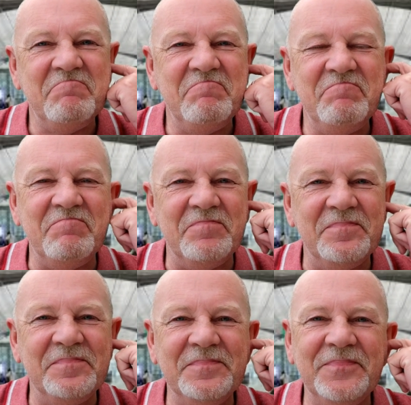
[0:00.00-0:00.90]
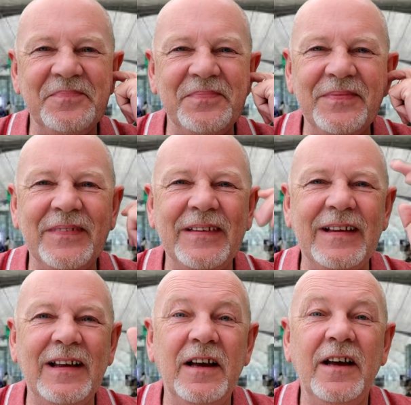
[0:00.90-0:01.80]

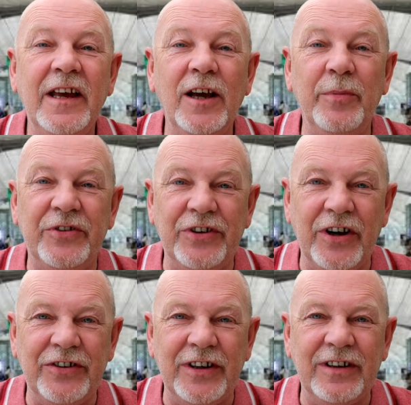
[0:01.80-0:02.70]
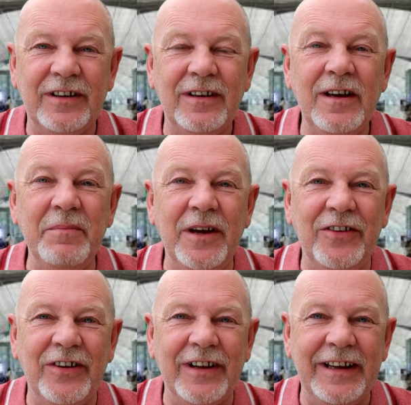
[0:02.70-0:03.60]
He'll be starting
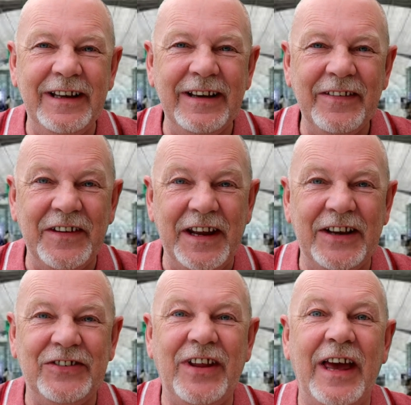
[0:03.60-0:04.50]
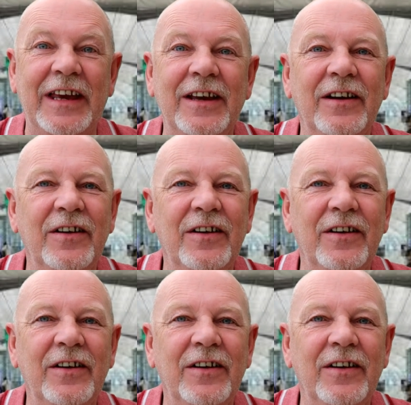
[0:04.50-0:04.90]
immediately the next day.